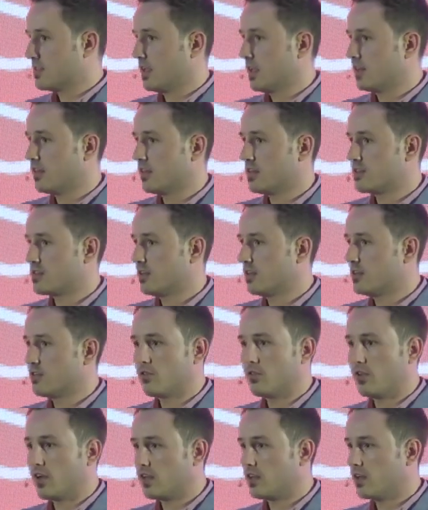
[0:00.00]
that doesn't need to
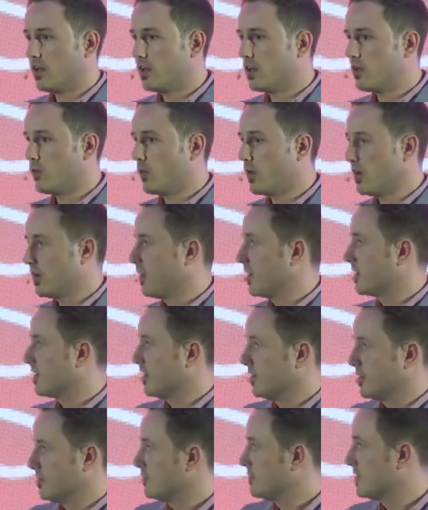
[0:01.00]
connect anywhere that
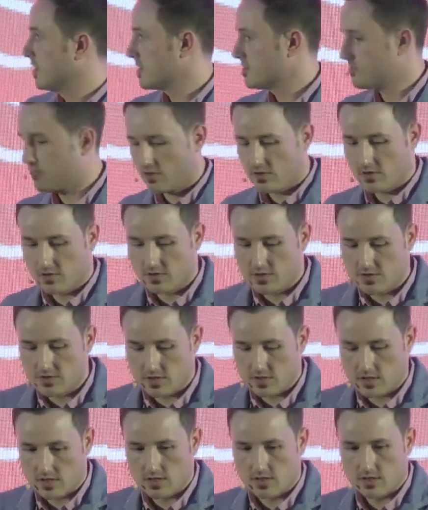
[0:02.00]
can do text
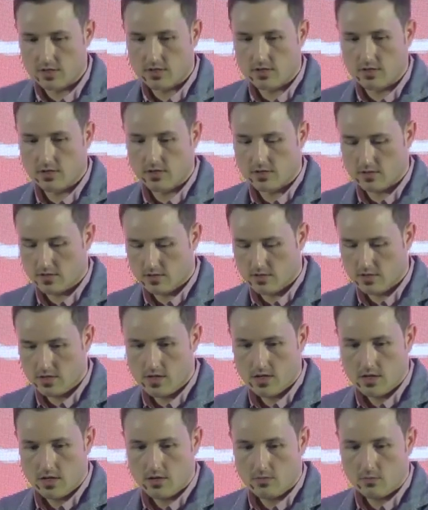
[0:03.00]
recognition and
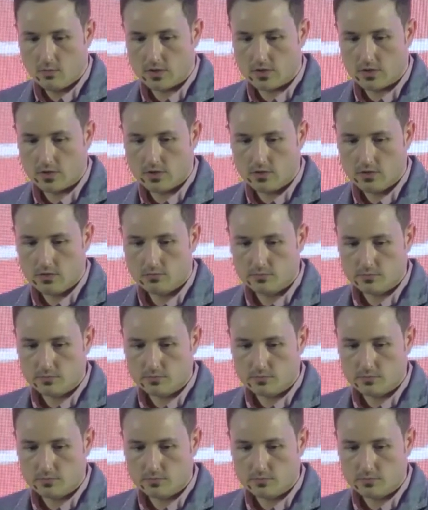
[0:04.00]
whatnot.